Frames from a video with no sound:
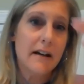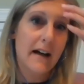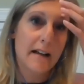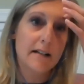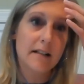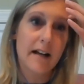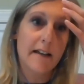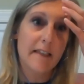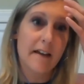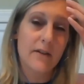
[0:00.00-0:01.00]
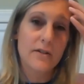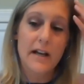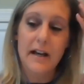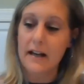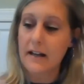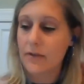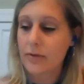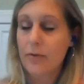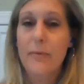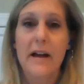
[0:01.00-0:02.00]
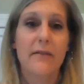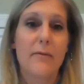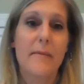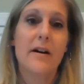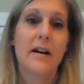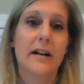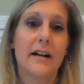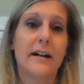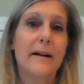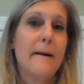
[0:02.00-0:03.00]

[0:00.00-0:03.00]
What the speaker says: I had a client the other day through Bank of America.